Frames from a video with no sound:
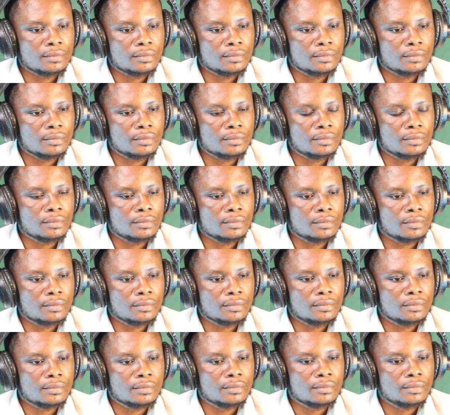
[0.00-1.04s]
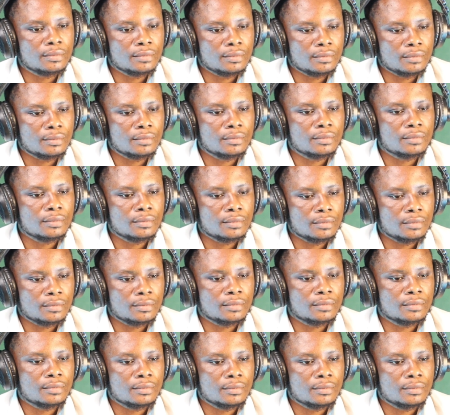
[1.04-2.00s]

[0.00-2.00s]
No one is speaking in this clip.